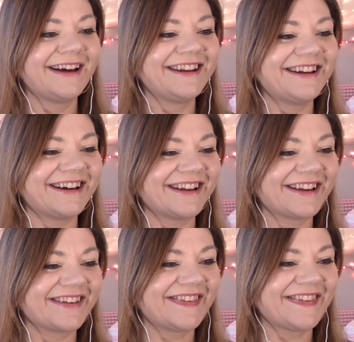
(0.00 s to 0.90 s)

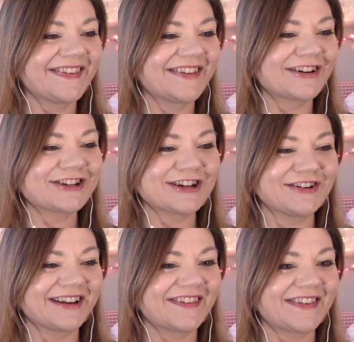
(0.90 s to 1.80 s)
Nice. They're
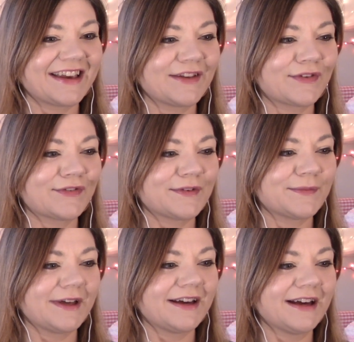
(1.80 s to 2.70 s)
showing scenes from the...